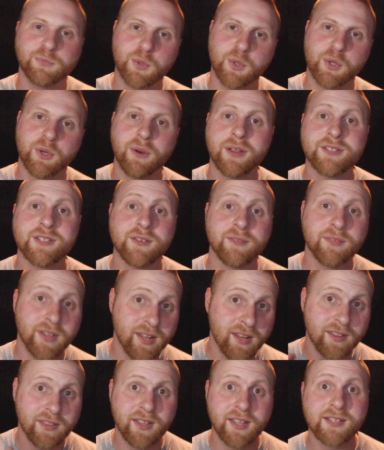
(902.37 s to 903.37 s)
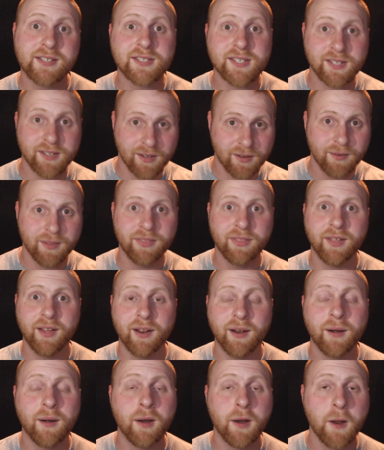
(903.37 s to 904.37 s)
regrets of other things here and
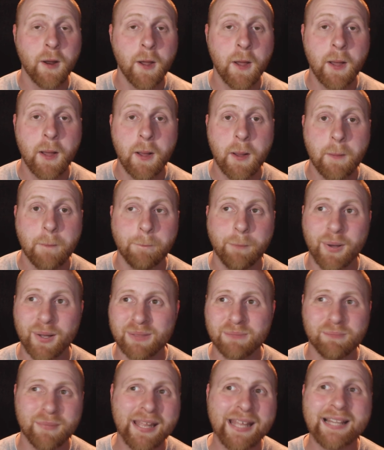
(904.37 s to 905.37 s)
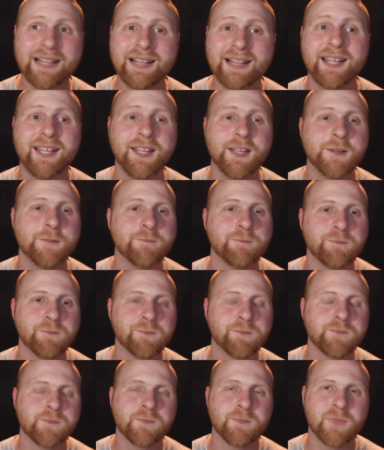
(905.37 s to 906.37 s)
there, but mainly
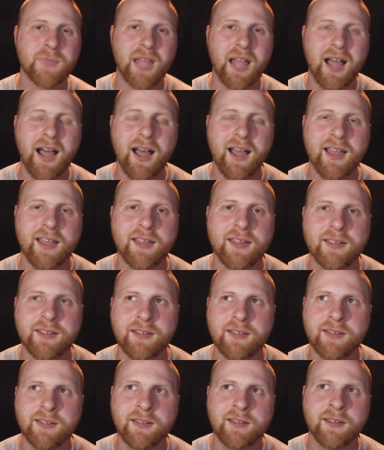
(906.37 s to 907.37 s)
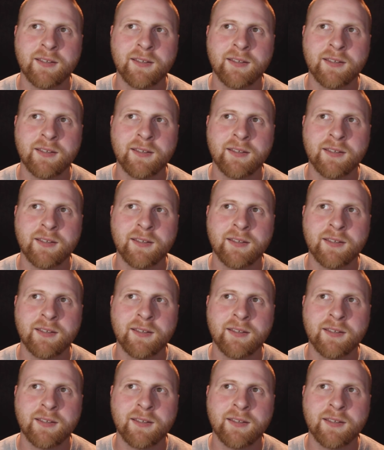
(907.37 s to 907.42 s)
I